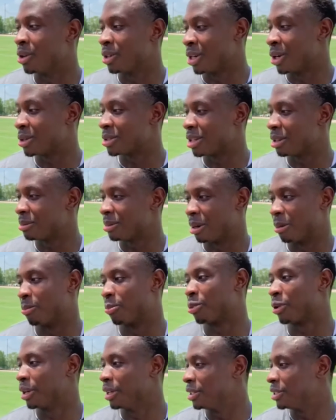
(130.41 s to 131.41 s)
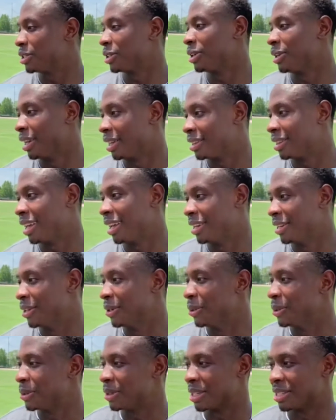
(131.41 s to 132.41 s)
know something, I'm pretty sure that they
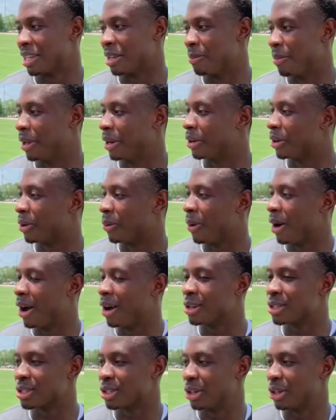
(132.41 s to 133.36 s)
do because they've been here a while.